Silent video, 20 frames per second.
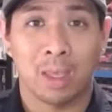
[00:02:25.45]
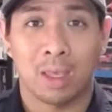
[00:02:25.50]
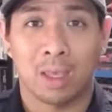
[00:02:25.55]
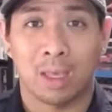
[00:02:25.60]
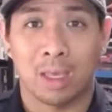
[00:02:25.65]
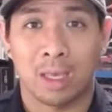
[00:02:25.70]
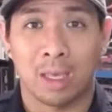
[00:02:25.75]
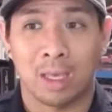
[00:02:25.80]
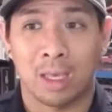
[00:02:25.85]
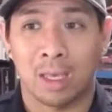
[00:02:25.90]

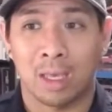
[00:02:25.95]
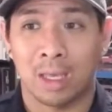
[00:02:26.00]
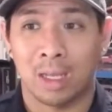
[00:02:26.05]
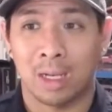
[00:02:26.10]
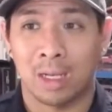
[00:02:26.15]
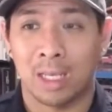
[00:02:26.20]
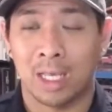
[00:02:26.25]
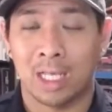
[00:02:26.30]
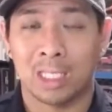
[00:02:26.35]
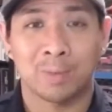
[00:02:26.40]

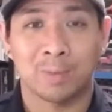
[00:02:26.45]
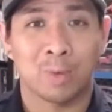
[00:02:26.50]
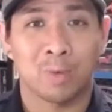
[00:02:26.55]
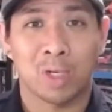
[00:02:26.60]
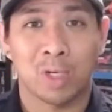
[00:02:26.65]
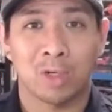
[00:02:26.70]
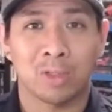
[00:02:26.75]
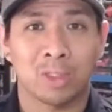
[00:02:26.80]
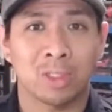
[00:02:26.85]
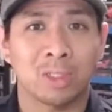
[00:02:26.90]
And he asked me
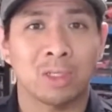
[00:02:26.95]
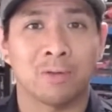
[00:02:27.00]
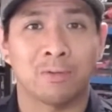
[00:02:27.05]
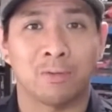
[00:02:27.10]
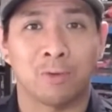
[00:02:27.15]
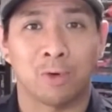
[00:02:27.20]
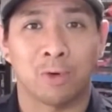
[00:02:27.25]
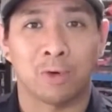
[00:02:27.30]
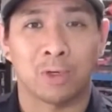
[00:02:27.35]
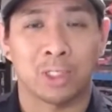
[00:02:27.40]
what I was looking
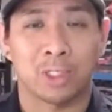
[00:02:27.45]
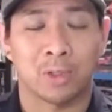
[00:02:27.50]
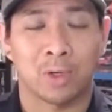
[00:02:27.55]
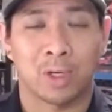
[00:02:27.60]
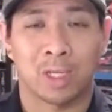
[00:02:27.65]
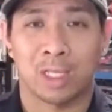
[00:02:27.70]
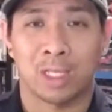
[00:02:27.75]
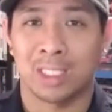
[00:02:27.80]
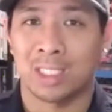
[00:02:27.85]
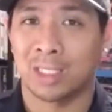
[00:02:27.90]
for, so
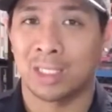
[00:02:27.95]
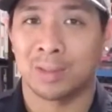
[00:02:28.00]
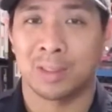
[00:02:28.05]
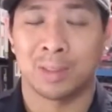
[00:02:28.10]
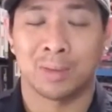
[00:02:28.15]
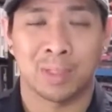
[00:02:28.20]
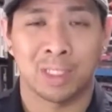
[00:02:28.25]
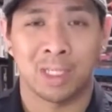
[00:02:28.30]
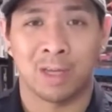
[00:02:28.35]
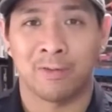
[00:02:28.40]
I listed
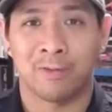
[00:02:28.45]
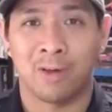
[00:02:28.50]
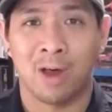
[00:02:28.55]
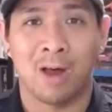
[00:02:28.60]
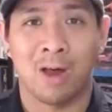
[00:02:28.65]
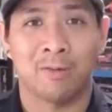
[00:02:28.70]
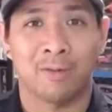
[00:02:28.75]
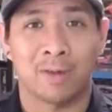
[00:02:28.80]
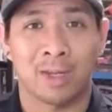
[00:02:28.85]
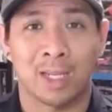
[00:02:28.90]
some stuff off,